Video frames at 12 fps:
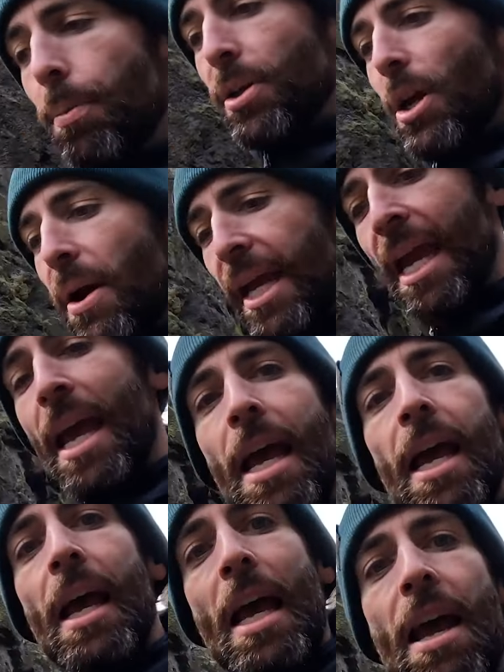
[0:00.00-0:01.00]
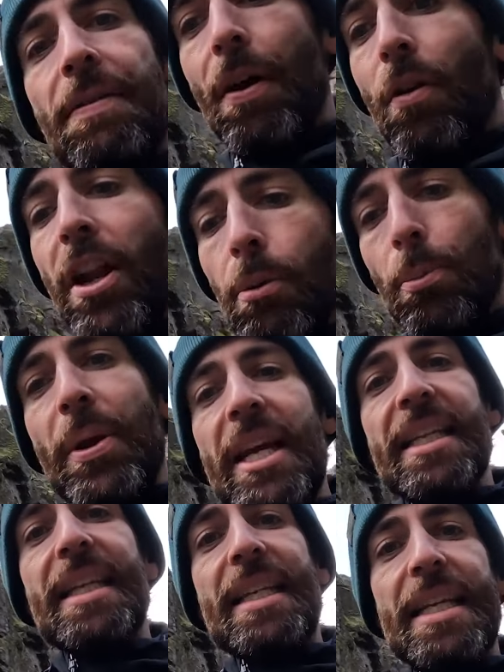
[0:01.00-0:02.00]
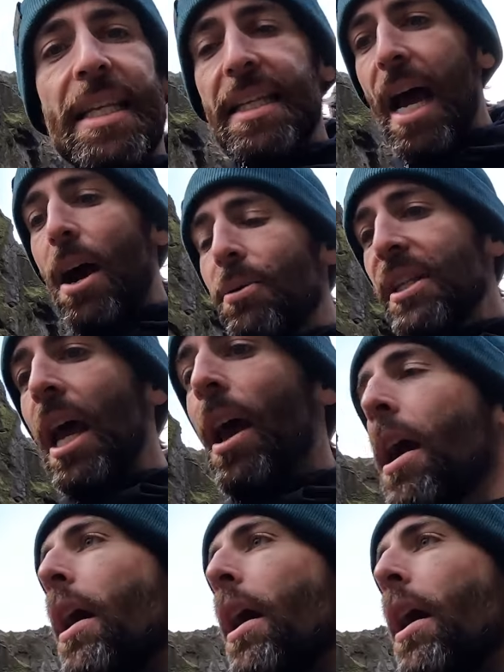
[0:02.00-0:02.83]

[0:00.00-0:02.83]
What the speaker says: I'd be doing, if that running would be in cities and towns,